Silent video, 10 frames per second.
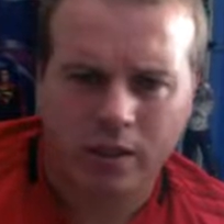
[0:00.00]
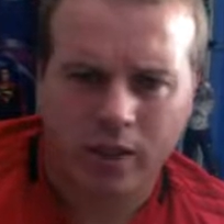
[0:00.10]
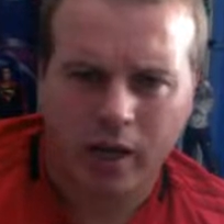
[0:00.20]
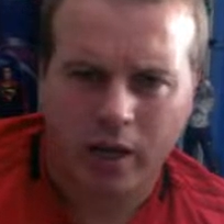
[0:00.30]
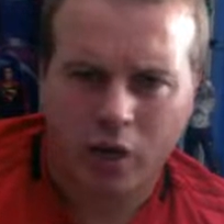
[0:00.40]

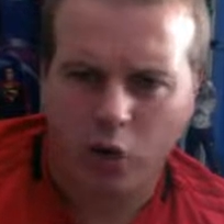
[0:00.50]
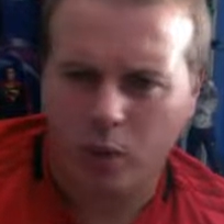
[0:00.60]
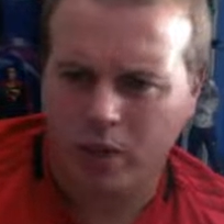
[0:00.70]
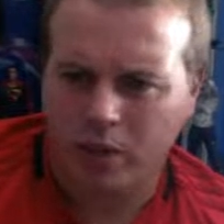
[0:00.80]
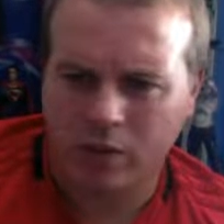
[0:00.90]

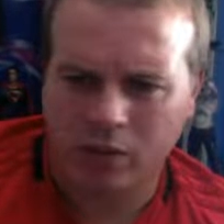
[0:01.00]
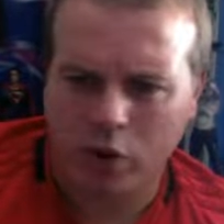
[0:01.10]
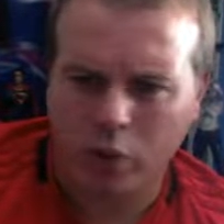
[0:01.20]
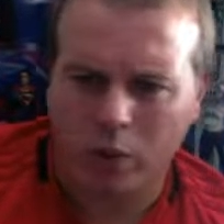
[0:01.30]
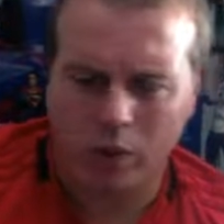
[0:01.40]
Nobody
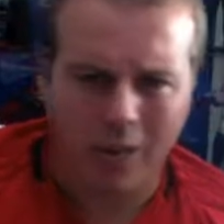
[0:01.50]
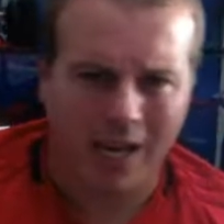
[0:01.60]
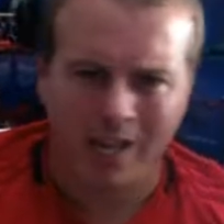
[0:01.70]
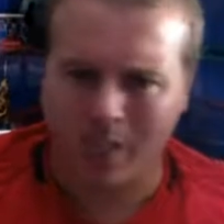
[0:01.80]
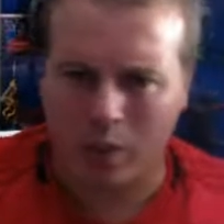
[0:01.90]
was
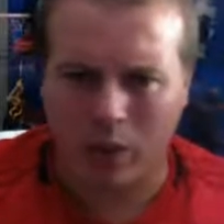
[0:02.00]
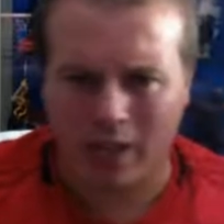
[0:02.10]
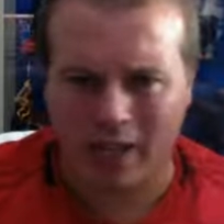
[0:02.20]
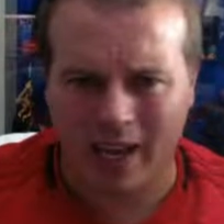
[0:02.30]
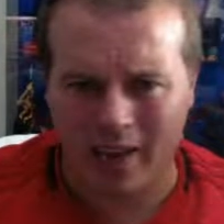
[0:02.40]
passing
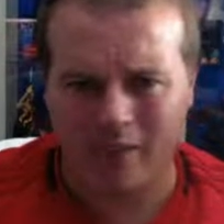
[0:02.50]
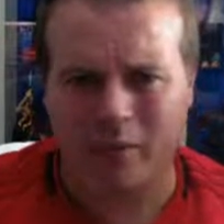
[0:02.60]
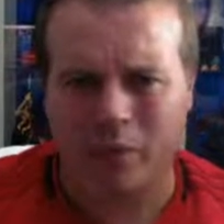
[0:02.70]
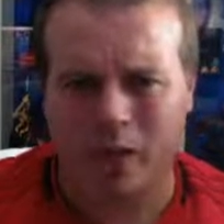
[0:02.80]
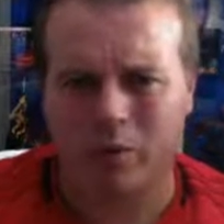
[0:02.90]
well.
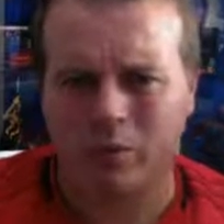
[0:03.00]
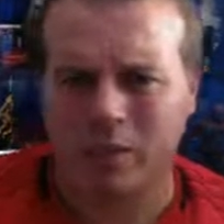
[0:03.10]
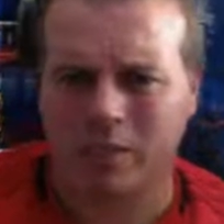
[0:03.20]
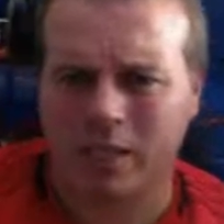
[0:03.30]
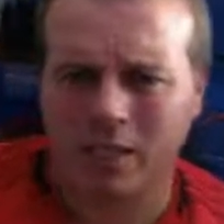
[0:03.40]
Everybody was
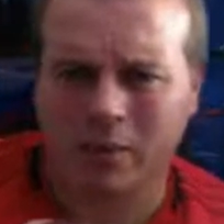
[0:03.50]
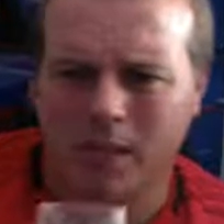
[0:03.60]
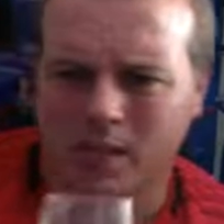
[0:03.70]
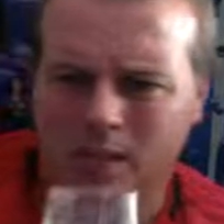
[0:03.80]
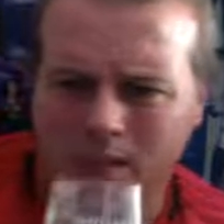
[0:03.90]
misplacing
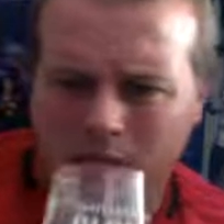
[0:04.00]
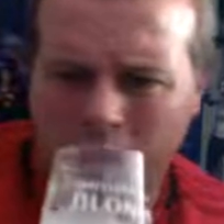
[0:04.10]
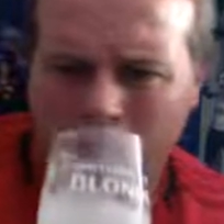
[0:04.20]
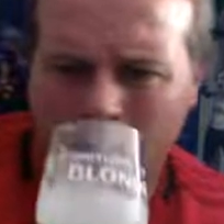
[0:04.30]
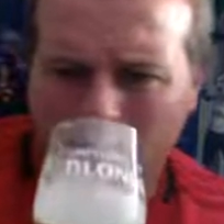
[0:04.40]
passes.
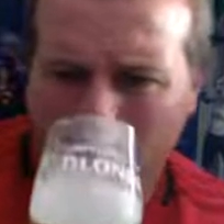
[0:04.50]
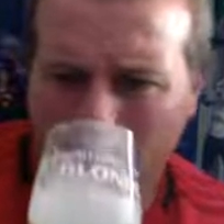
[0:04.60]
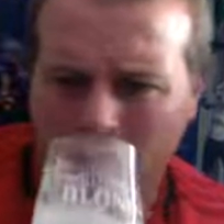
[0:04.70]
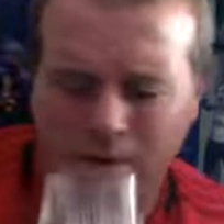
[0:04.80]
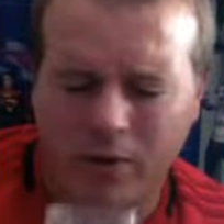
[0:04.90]

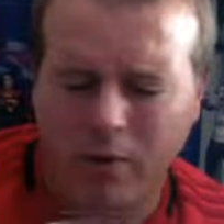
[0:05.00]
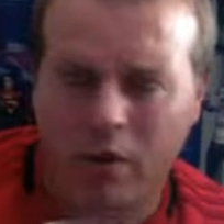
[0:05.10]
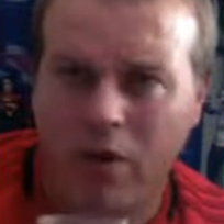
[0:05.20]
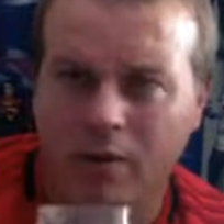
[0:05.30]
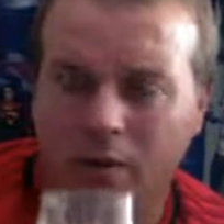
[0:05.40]
It's fucking
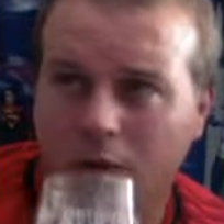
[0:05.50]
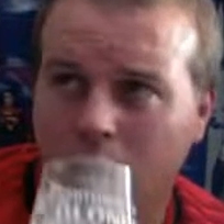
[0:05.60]
awful.